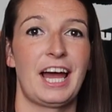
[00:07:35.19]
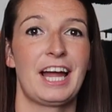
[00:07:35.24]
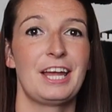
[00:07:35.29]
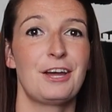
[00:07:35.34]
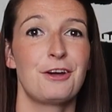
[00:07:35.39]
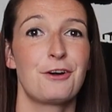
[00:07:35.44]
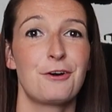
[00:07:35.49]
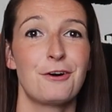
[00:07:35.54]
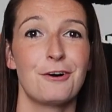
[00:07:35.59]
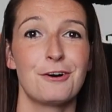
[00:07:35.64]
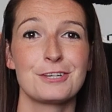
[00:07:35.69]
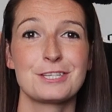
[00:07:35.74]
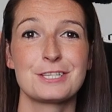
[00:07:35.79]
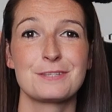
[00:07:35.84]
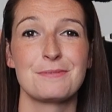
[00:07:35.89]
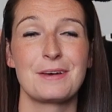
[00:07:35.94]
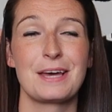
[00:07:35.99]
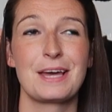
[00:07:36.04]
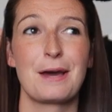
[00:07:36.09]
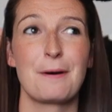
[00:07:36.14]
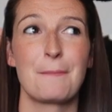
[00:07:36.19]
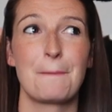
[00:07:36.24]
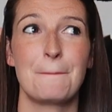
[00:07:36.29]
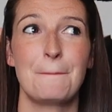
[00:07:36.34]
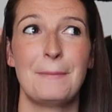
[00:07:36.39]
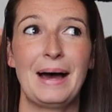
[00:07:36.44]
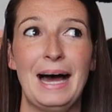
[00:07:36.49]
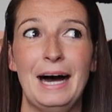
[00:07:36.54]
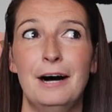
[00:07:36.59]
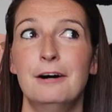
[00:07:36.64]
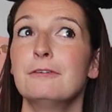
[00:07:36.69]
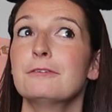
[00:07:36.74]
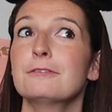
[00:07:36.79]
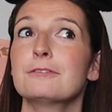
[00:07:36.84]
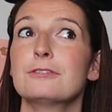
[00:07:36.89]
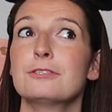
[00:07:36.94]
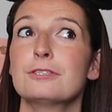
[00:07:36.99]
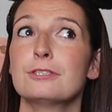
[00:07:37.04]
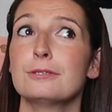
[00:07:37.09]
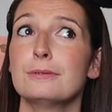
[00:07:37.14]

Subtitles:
and it cost me about